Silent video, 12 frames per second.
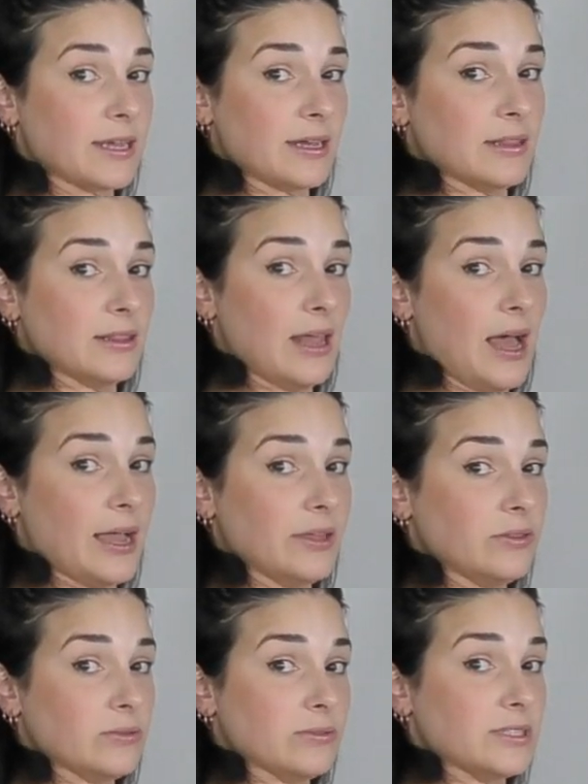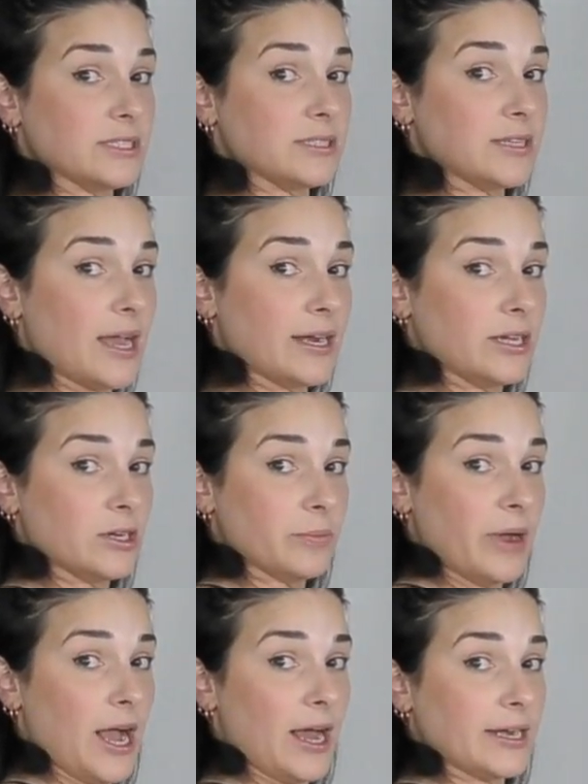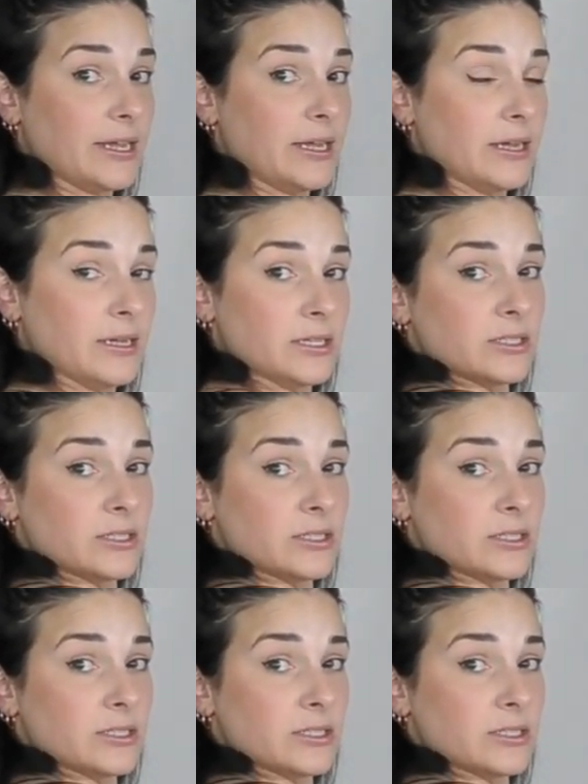like a line through the side of your body.